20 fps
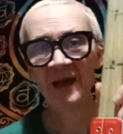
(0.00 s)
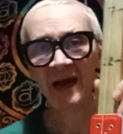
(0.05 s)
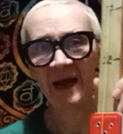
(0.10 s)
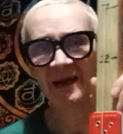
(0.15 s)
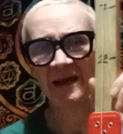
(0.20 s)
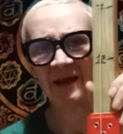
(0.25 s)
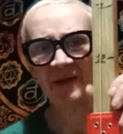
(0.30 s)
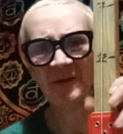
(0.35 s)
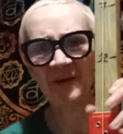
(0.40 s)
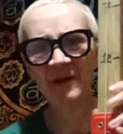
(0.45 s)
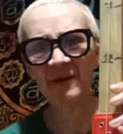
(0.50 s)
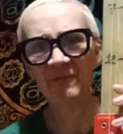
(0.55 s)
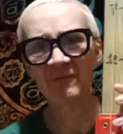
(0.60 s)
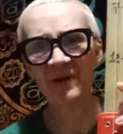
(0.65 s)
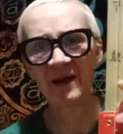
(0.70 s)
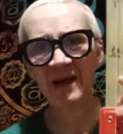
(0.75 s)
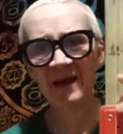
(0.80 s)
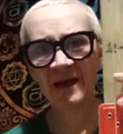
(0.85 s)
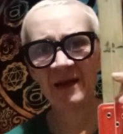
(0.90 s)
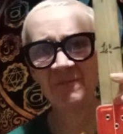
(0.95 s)
And I think
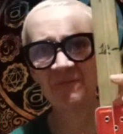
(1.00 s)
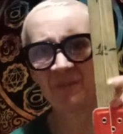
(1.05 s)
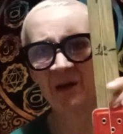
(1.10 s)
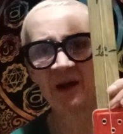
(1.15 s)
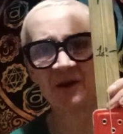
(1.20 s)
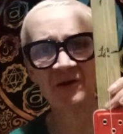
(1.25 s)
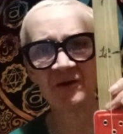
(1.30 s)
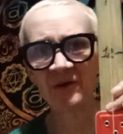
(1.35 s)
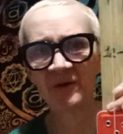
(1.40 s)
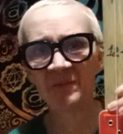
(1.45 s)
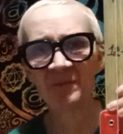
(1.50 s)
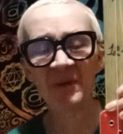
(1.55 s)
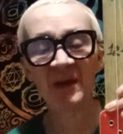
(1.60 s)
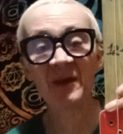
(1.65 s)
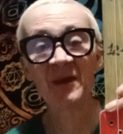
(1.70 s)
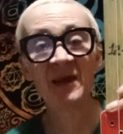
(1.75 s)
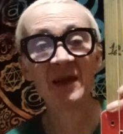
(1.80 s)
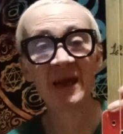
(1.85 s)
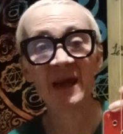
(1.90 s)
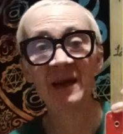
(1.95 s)
really it might just be
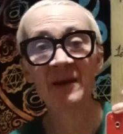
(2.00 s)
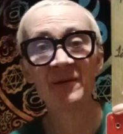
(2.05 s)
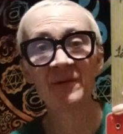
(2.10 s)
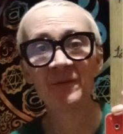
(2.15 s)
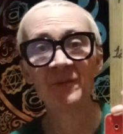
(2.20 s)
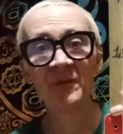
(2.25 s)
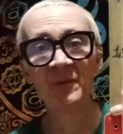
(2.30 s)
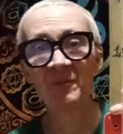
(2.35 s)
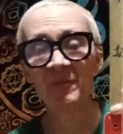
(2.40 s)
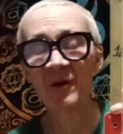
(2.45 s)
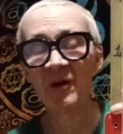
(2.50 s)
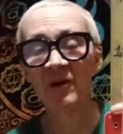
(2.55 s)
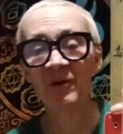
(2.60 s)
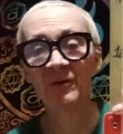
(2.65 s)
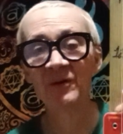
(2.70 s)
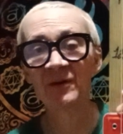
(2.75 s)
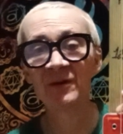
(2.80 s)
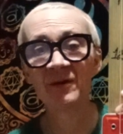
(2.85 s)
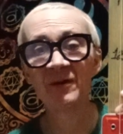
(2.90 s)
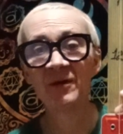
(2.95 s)
the length of the
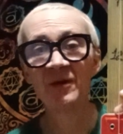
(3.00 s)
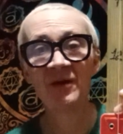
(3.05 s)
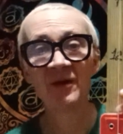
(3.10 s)
box.